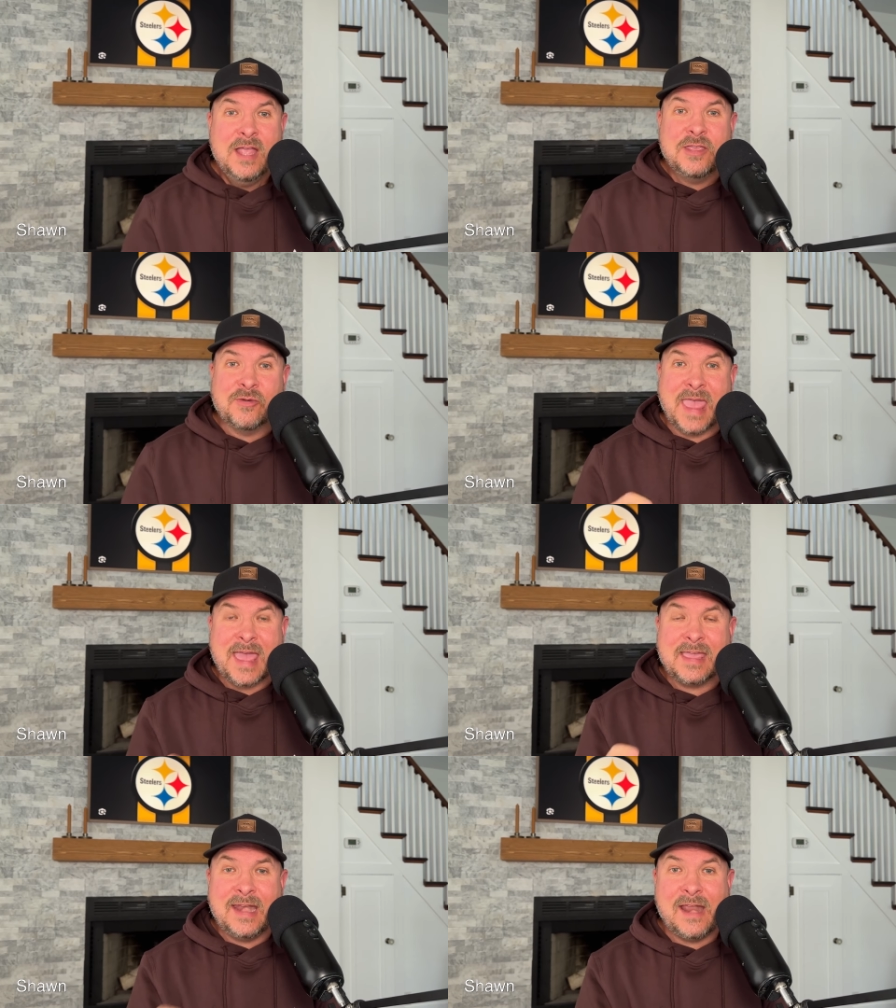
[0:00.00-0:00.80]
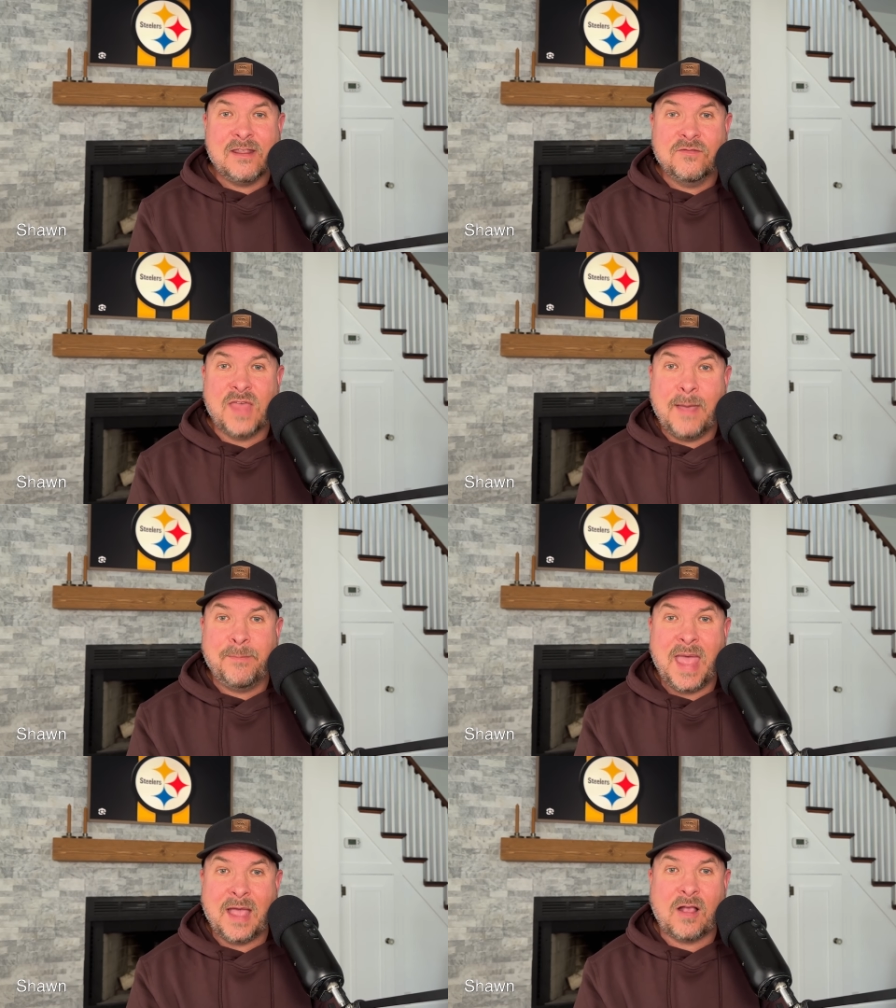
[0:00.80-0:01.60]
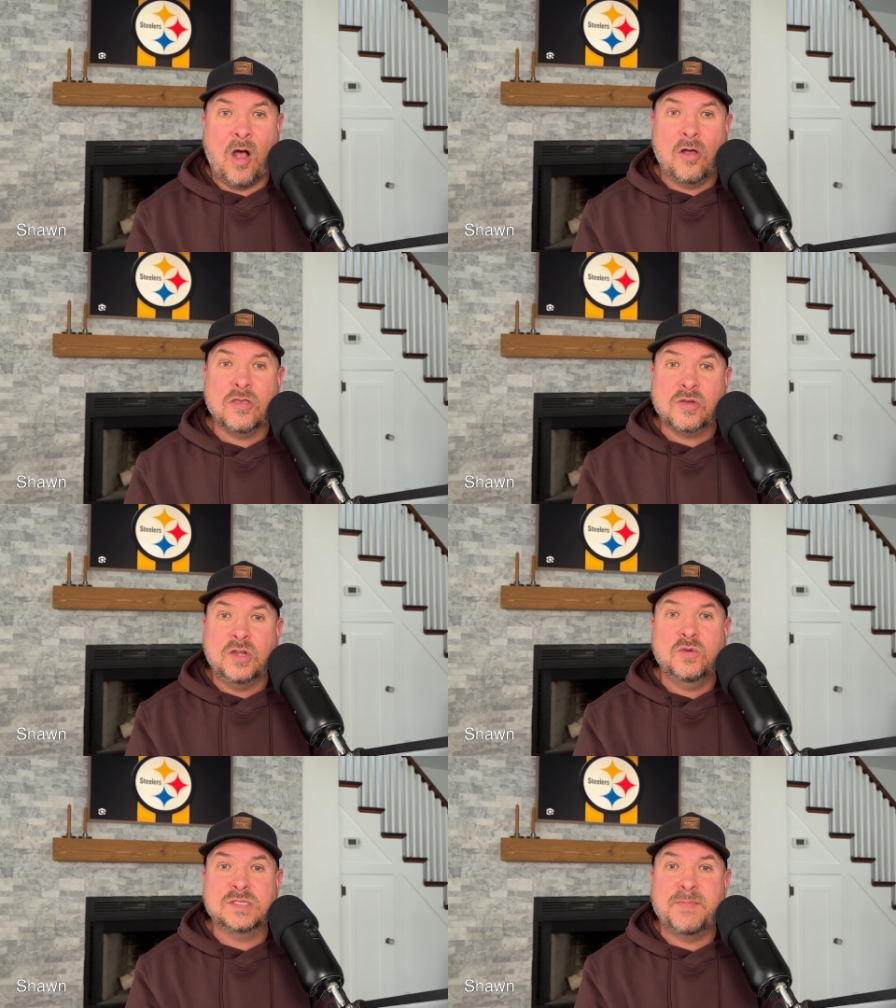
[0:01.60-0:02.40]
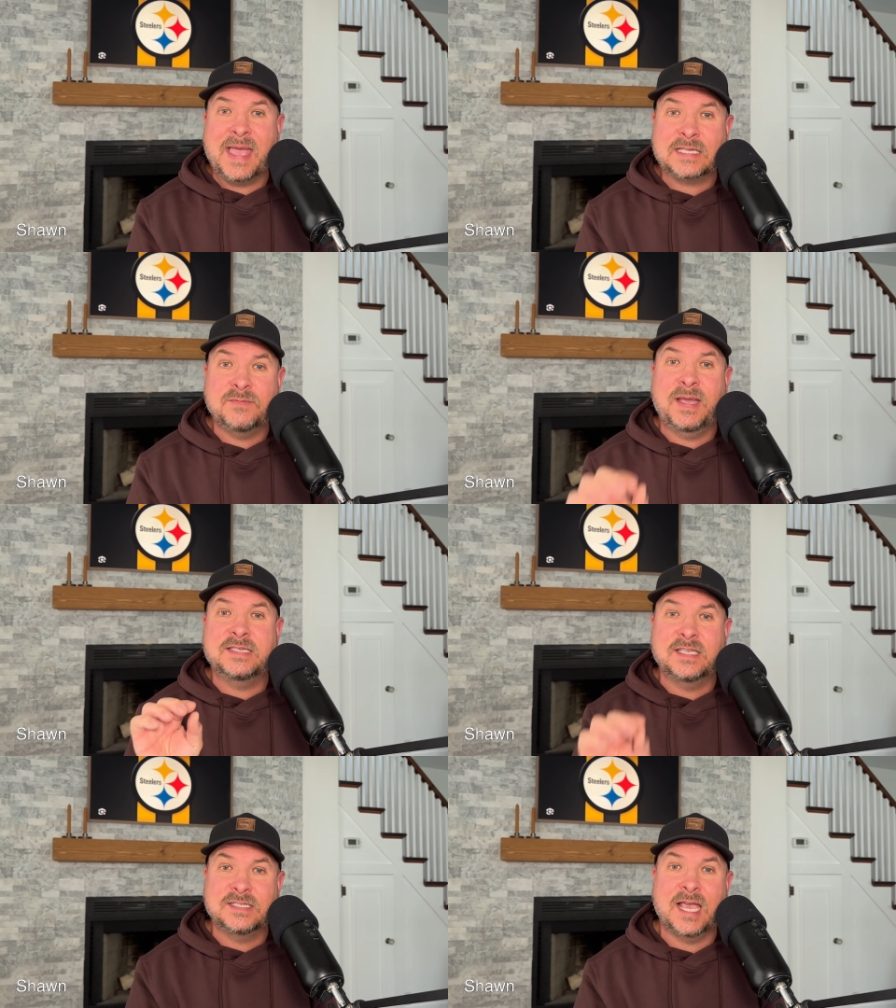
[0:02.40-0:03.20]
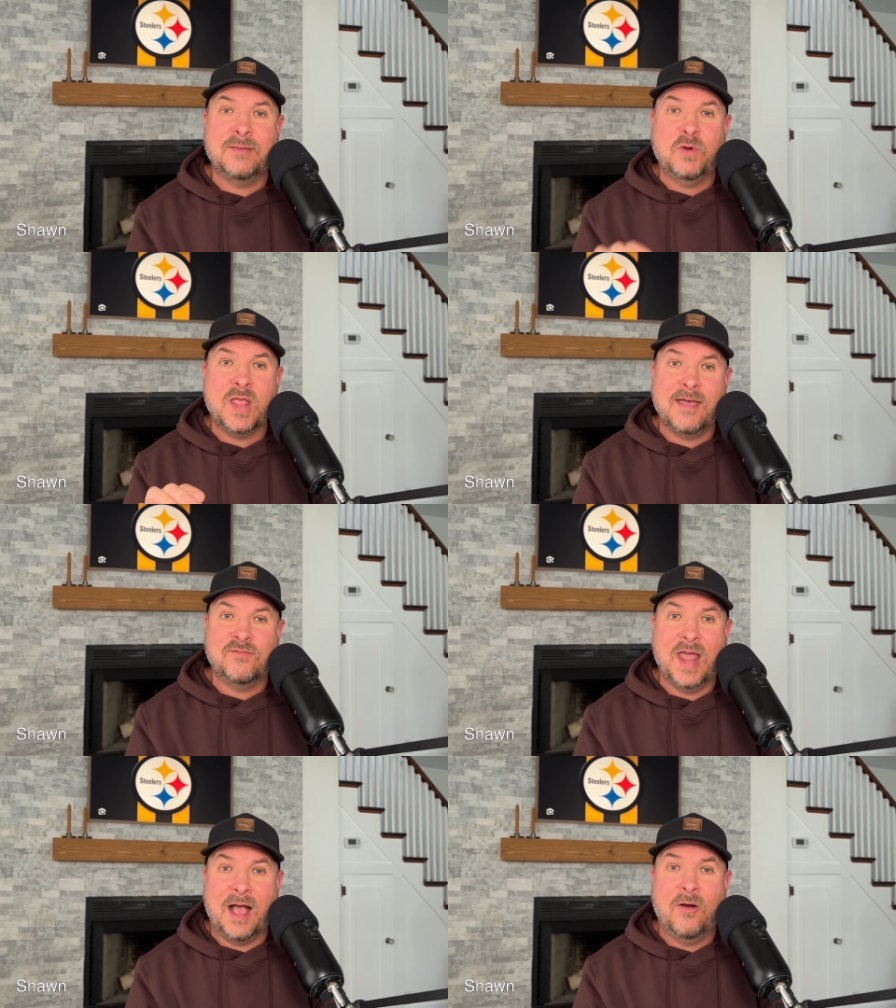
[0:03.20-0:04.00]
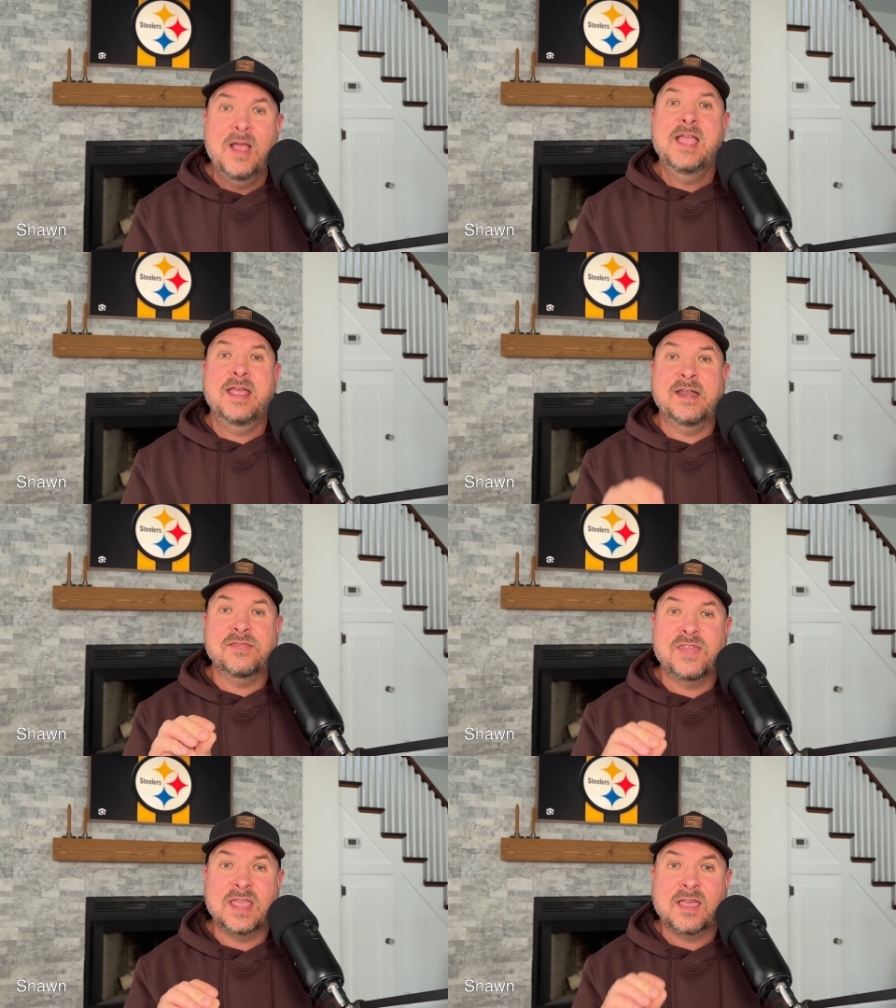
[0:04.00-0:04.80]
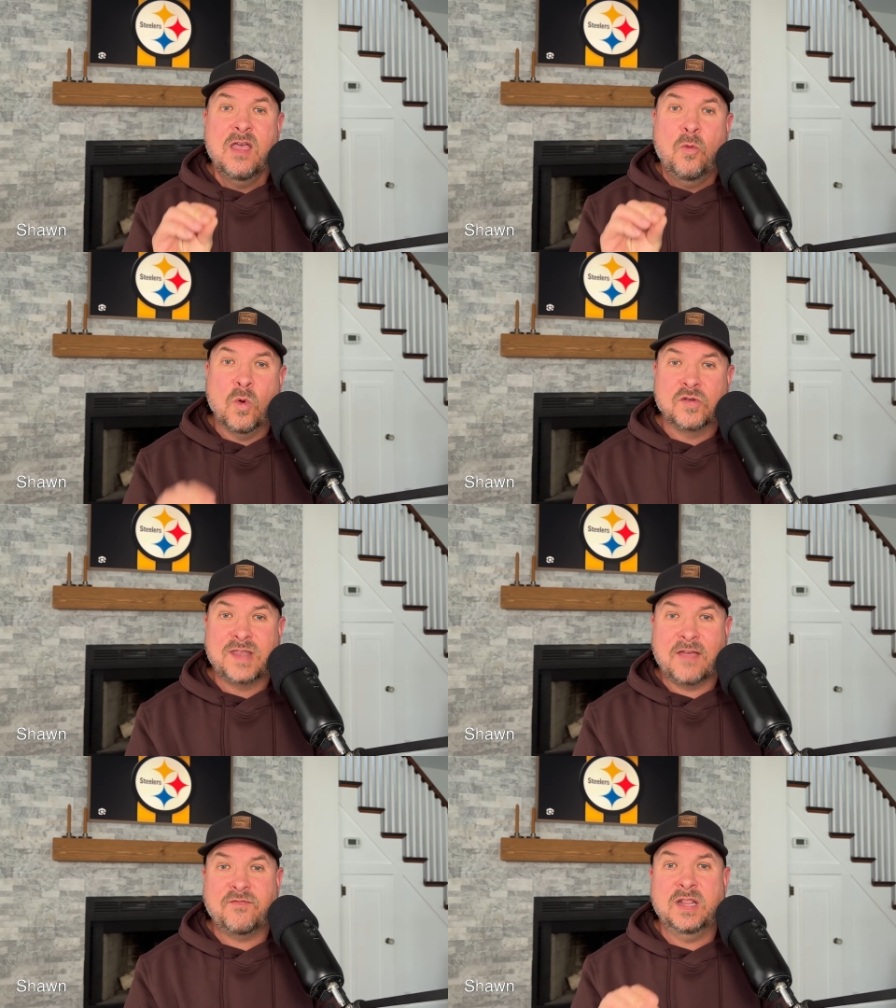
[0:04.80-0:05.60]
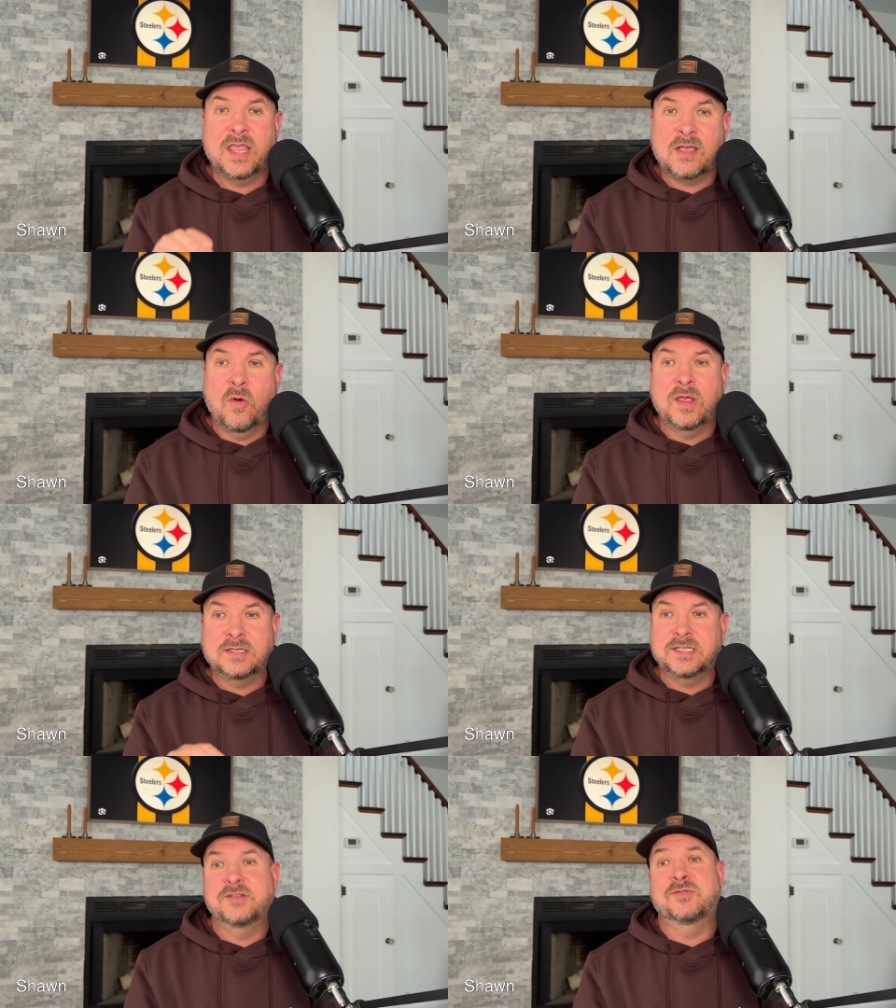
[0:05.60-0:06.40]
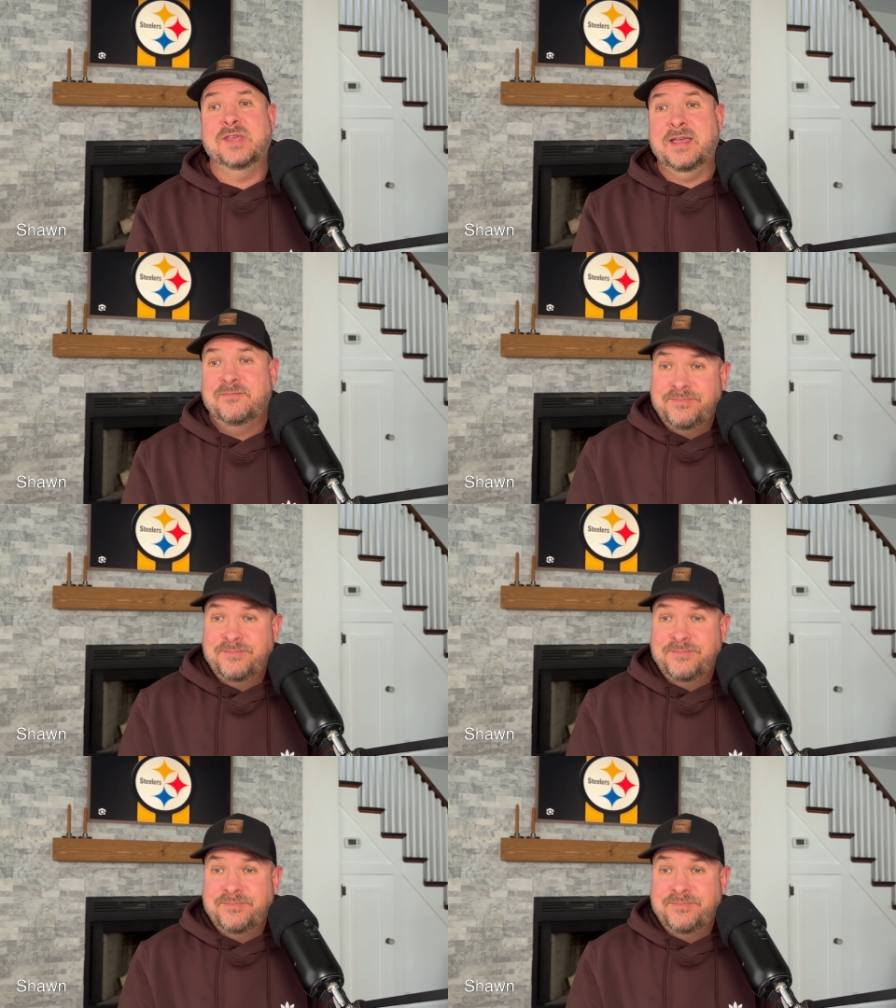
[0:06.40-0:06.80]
You can't get any of that back. All you can do is maximize the time we have now, and I think we're definitely going to do that.